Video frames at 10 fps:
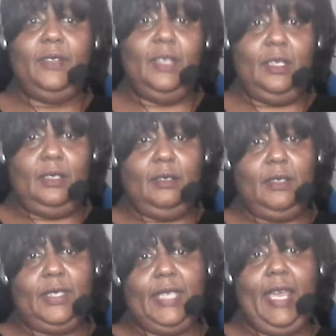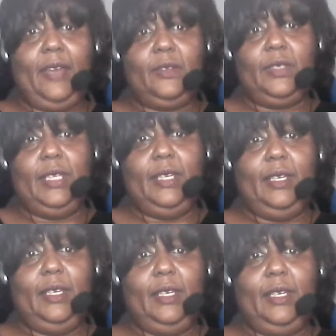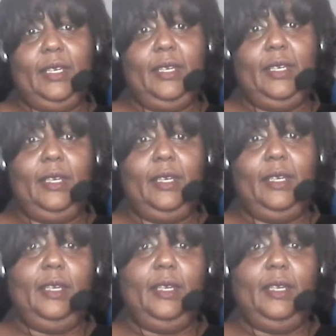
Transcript: And then Saturday,